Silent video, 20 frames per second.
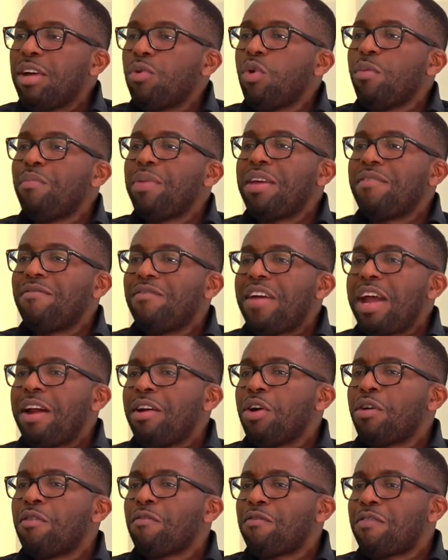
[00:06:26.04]
would be very
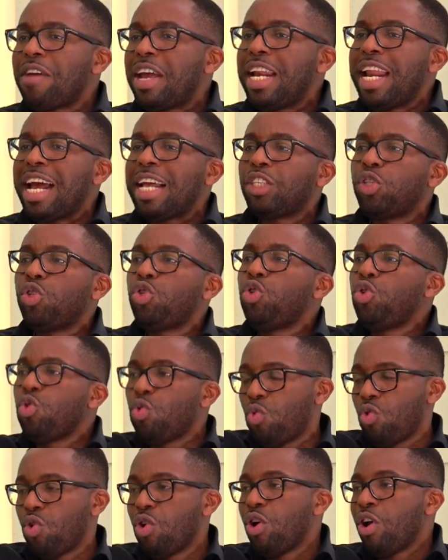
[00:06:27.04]
unfair that
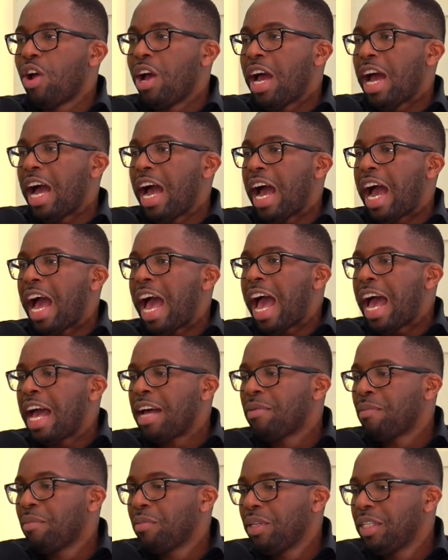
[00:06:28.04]
you are